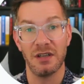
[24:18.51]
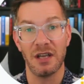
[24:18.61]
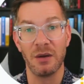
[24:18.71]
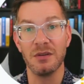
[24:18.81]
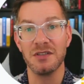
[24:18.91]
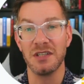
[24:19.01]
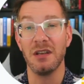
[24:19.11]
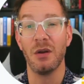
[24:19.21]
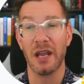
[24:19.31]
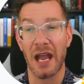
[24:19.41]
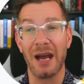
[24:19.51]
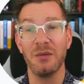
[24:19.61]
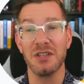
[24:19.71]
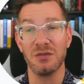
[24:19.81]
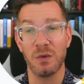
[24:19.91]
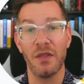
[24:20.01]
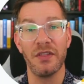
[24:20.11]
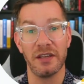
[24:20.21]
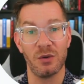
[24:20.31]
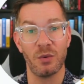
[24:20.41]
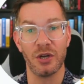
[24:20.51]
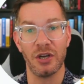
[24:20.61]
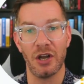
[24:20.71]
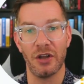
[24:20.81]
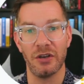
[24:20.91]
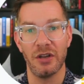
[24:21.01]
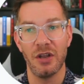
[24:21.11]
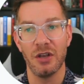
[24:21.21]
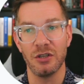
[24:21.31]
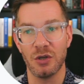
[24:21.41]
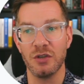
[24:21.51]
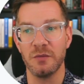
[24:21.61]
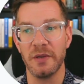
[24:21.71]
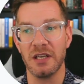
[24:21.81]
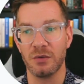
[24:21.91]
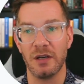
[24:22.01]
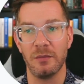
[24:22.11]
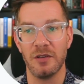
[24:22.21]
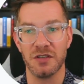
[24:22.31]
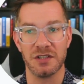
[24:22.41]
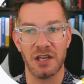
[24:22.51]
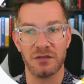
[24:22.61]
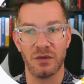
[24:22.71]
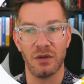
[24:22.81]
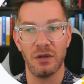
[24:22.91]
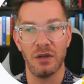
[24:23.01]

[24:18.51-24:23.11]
I want to see, okay, how is this one thing you're working on going to be incredibly successful?